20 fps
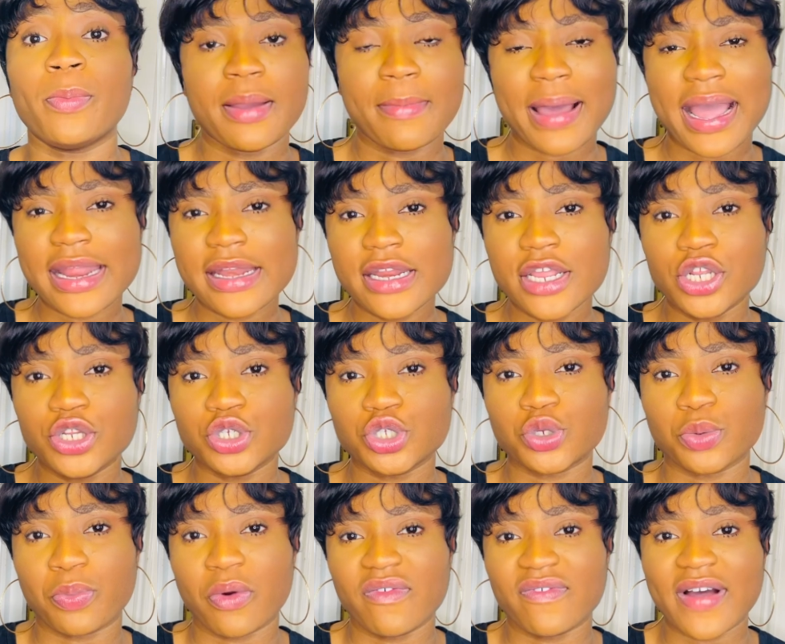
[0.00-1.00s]
They might need you to
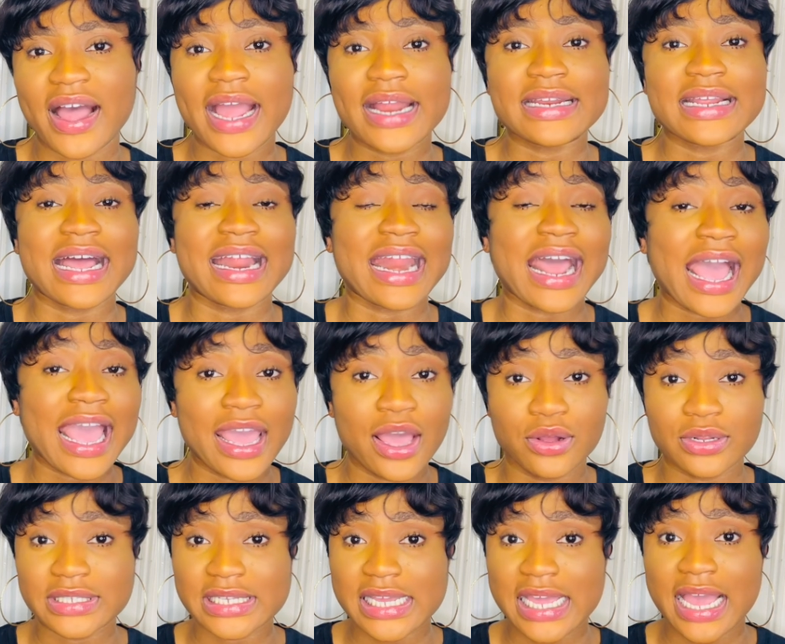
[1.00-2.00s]
provide an
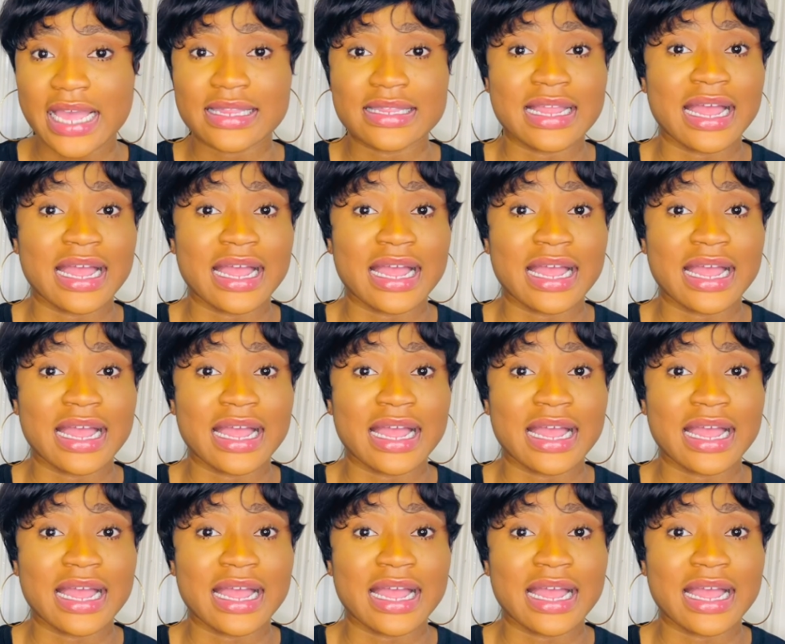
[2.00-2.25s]
IELTS,